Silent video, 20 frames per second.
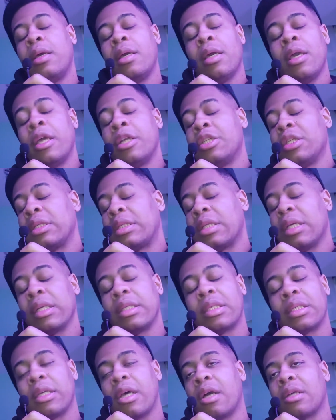it
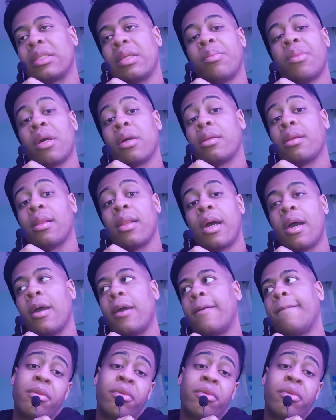sucks, I'm not gonna lie.